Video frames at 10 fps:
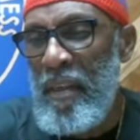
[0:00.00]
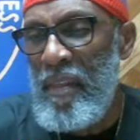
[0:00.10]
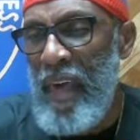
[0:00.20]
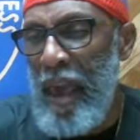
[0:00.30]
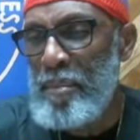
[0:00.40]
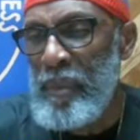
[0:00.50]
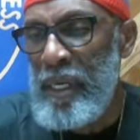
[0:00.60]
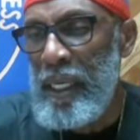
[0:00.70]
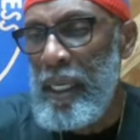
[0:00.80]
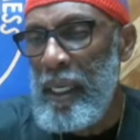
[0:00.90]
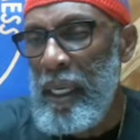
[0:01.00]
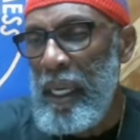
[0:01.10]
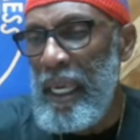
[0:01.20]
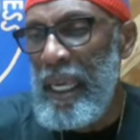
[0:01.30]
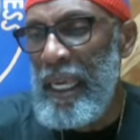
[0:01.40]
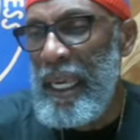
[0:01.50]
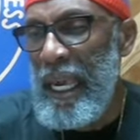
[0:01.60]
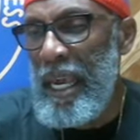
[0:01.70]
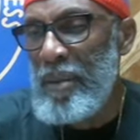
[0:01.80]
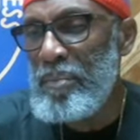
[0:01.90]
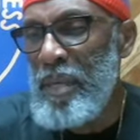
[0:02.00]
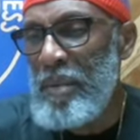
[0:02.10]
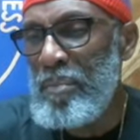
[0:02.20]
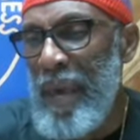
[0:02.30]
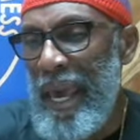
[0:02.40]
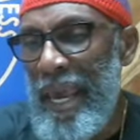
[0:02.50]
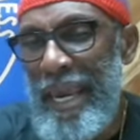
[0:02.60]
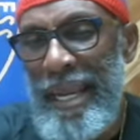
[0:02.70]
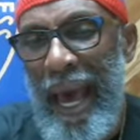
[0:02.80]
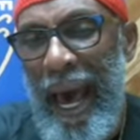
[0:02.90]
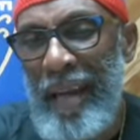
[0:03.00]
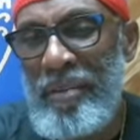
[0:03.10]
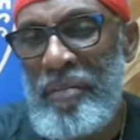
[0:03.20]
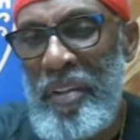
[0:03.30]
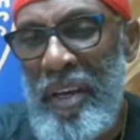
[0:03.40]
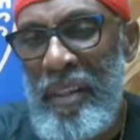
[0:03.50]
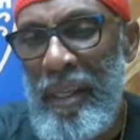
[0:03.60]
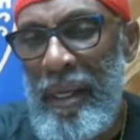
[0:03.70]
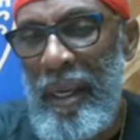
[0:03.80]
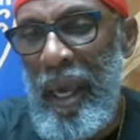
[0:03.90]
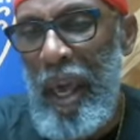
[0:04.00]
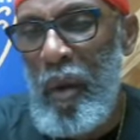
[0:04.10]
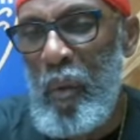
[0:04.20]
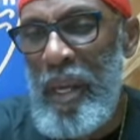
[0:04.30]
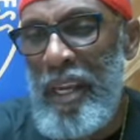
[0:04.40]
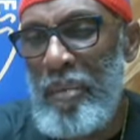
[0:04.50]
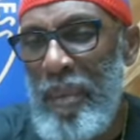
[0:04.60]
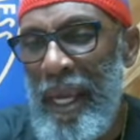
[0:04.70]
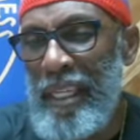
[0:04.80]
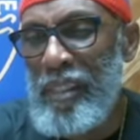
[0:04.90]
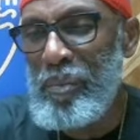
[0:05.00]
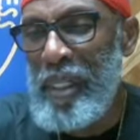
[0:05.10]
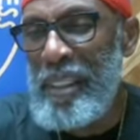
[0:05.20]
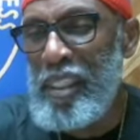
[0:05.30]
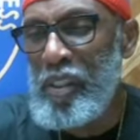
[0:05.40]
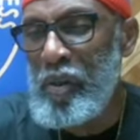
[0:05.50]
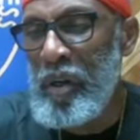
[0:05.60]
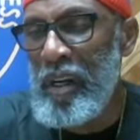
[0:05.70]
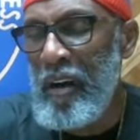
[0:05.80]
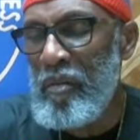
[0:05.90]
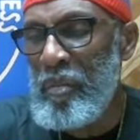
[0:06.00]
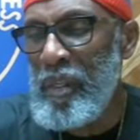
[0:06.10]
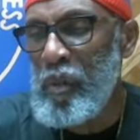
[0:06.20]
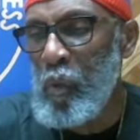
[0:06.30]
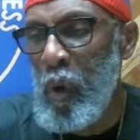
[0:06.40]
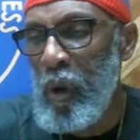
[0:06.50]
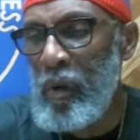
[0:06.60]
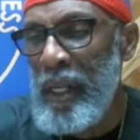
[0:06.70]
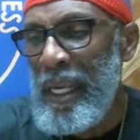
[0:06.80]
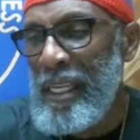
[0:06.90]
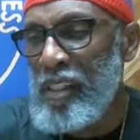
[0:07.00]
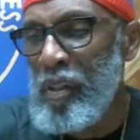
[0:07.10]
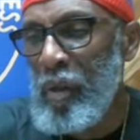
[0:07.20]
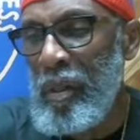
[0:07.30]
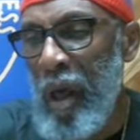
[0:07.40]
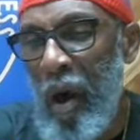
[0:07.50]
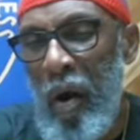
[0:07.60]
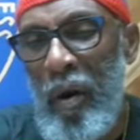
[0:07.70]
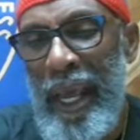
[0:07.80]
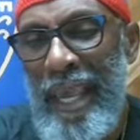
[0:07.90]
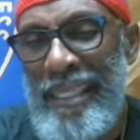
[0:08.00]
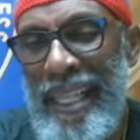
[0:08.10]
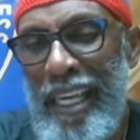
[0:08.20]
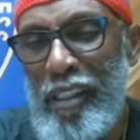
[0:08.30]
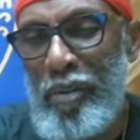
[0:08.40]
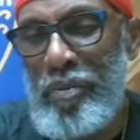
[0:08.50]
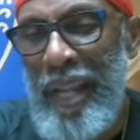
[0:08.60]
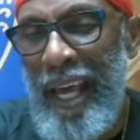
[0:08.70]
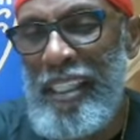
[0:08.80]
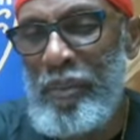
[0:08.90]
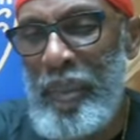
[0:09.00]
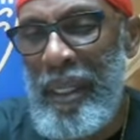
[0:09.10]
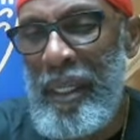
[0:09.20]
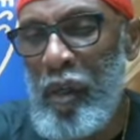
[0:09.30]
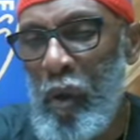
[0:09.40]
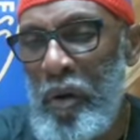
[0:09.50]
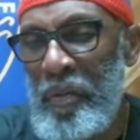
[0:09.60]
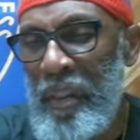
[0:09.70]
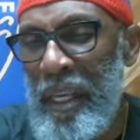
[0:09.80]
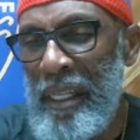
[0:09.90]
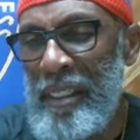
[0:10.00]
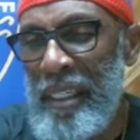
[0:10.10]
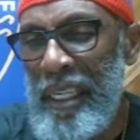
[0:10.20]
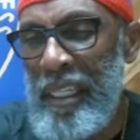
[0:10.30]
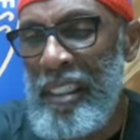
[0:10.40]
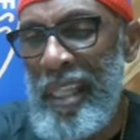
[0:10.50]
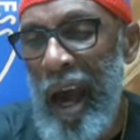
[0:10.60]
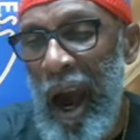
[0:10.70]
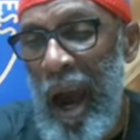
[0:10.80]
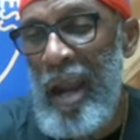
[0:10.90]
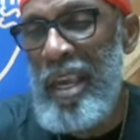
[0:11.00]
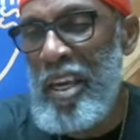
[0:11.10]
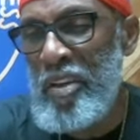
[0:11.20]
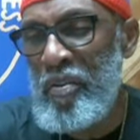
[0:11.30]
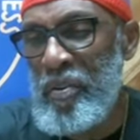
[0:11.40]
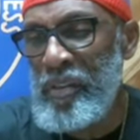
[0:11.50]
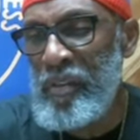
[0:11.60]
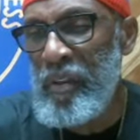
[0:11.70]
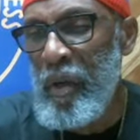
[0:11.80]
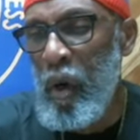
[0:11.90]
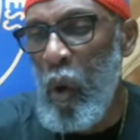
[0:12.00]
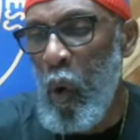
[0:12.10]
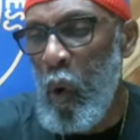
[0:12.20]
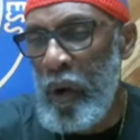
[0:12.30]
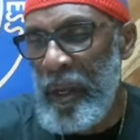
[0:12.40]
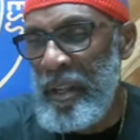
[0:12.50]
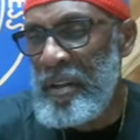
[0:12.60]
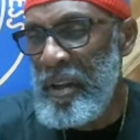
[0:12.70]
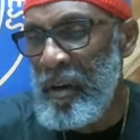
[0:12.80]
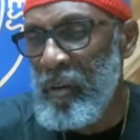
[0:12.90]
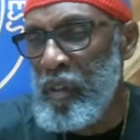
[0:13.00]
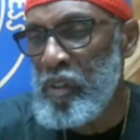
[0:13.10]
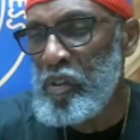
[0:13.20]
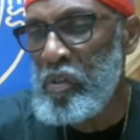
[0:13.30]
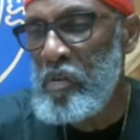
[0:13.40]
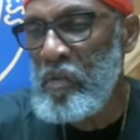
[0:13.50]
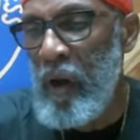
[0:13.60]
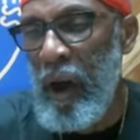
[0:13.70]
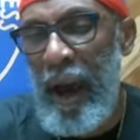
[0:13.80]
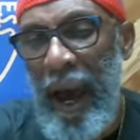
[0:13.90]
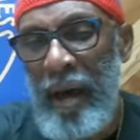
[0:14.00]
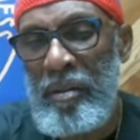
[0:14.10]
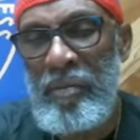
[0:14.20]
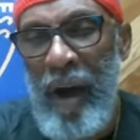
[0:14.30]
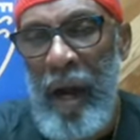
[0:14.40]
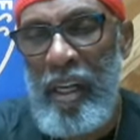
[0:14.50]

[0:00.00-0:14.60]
that money. It can't be made out of nothing, and we can make as much as your governments want so long as they do not spend it on things against our interest or endeavors too far out of our